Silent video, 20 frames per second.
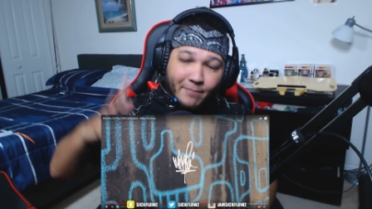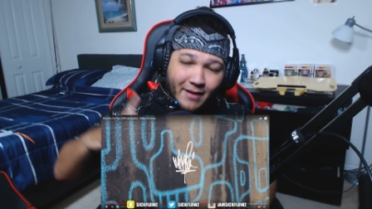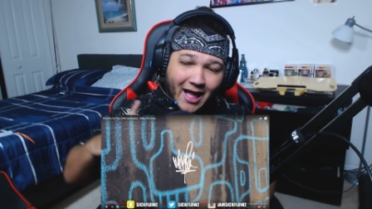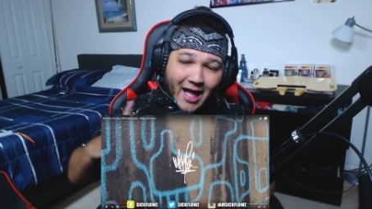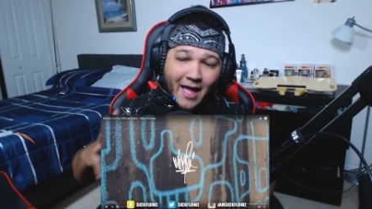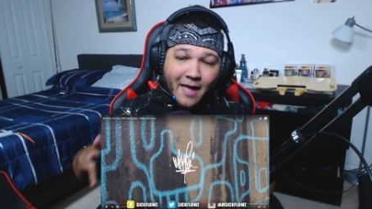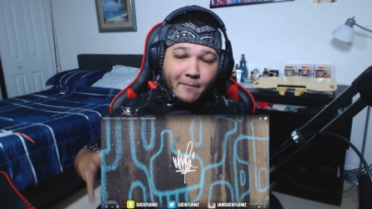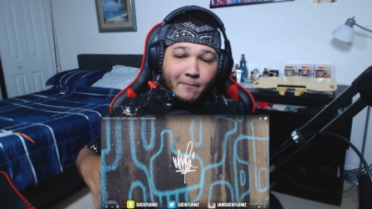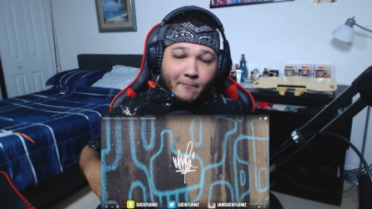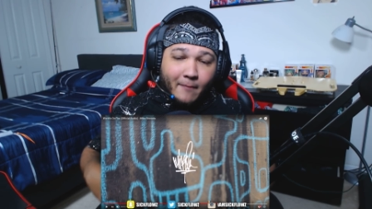
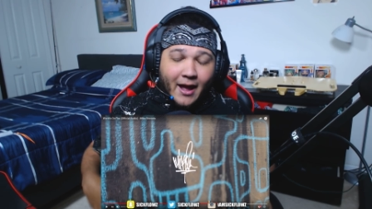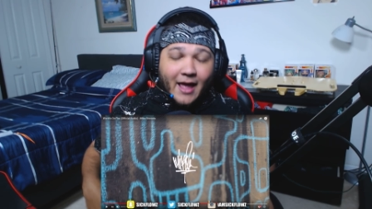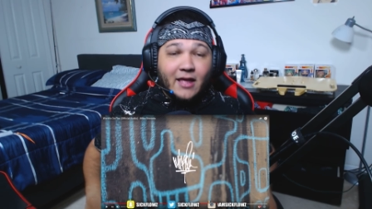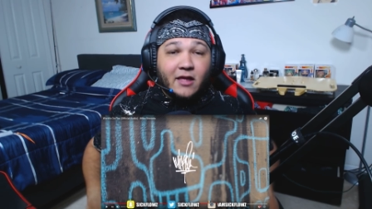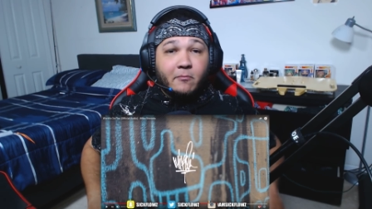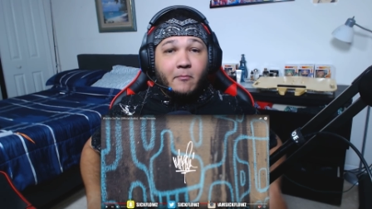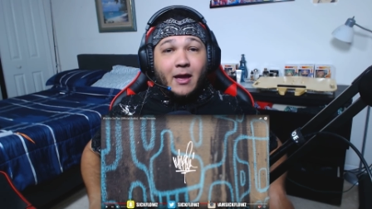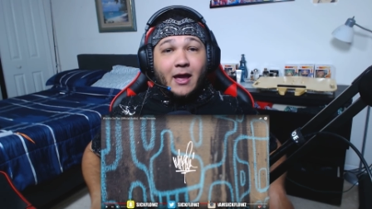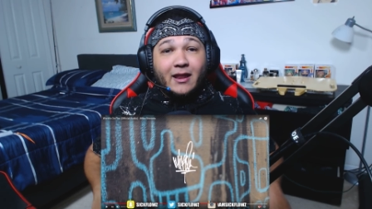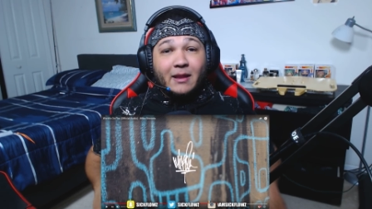by
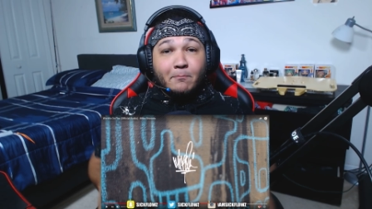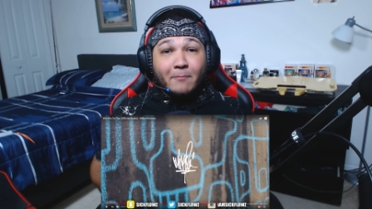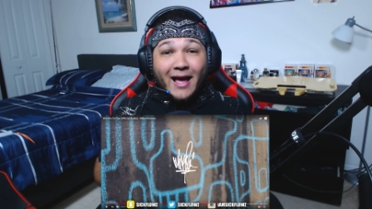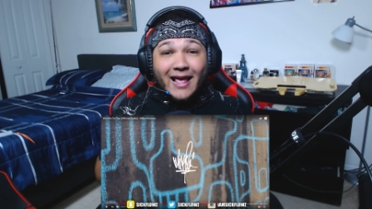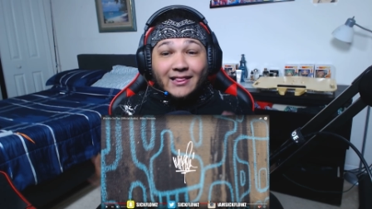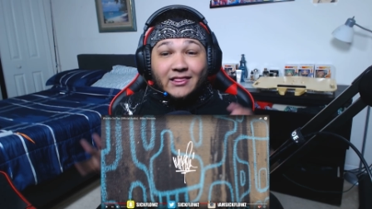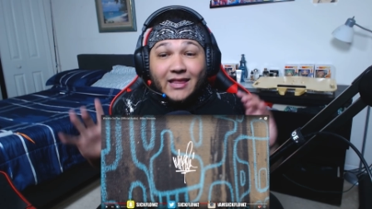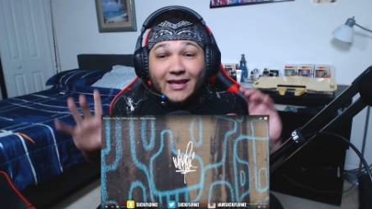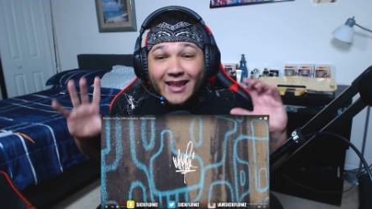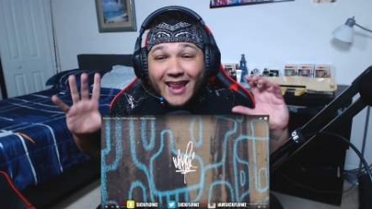Mike, man.
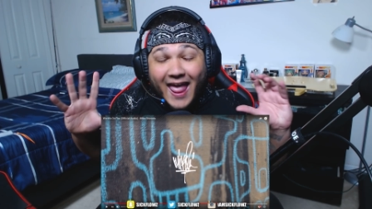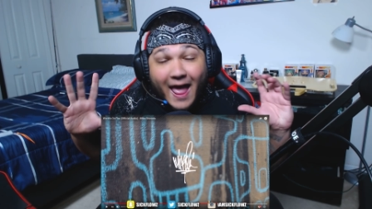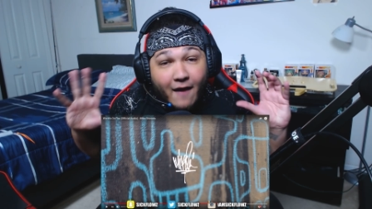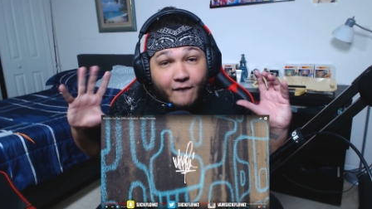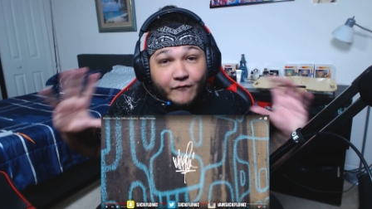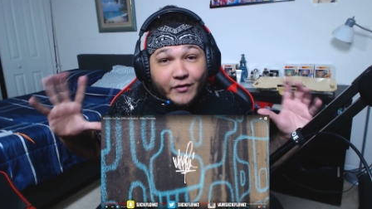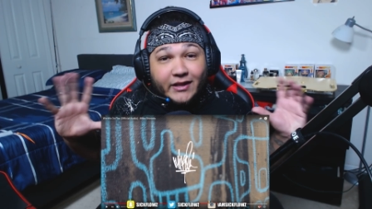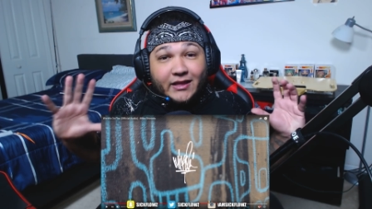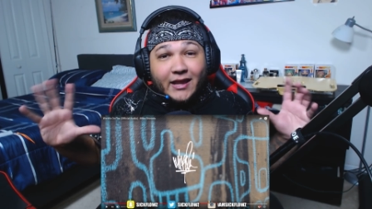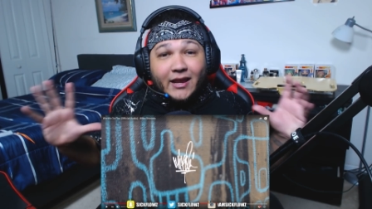Mike did
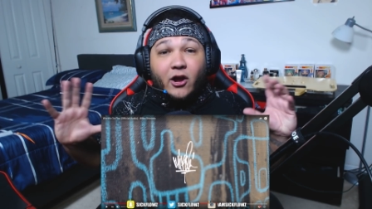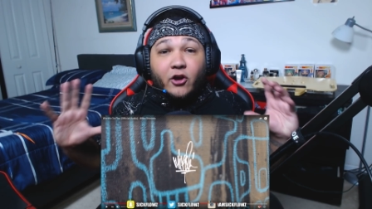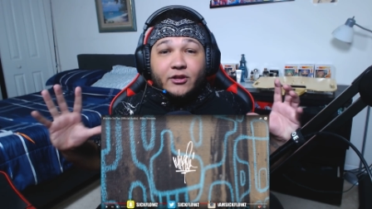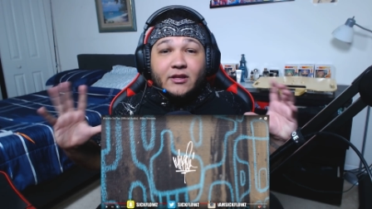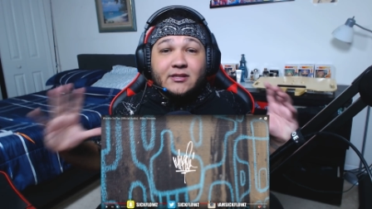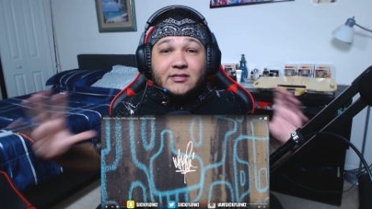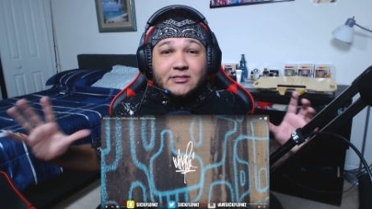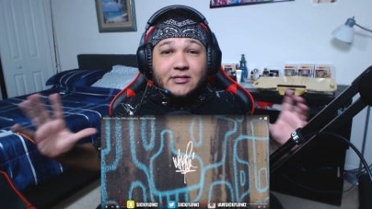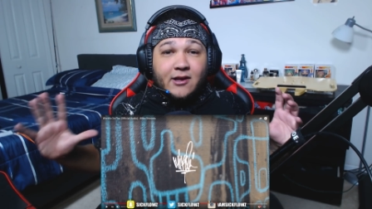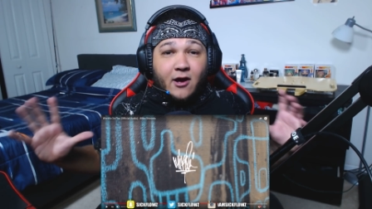everything
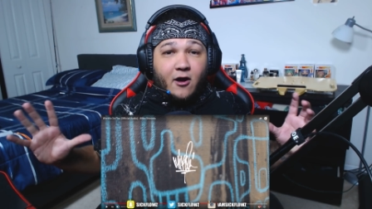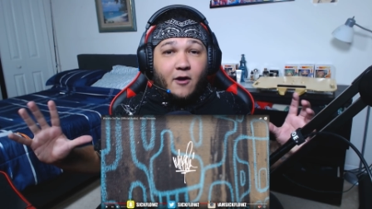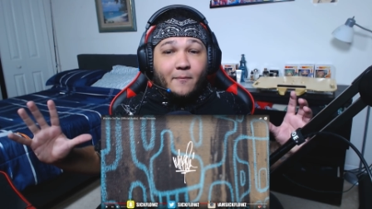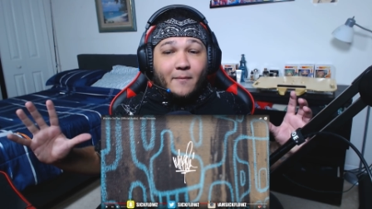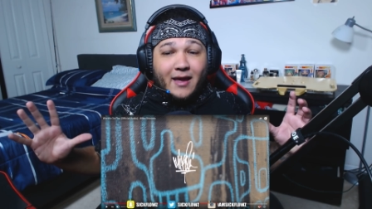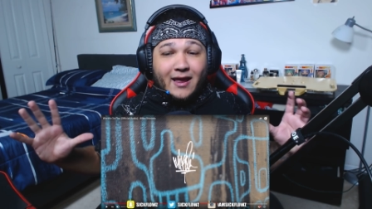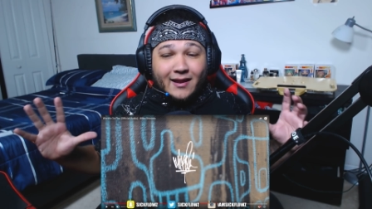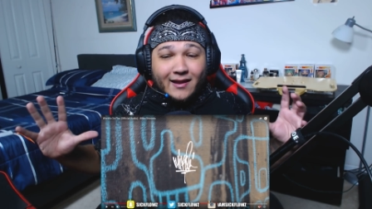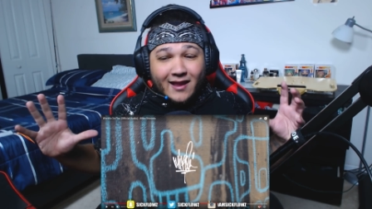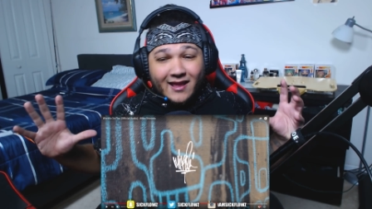on this
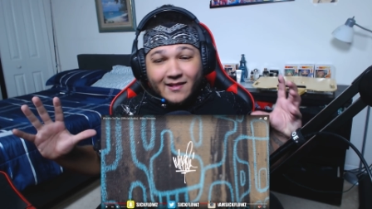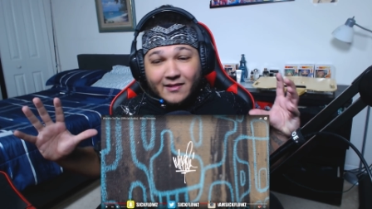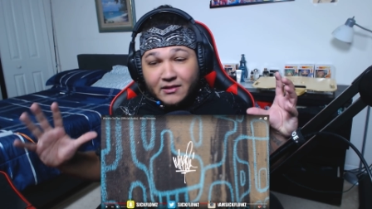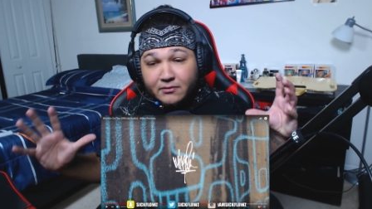song, man.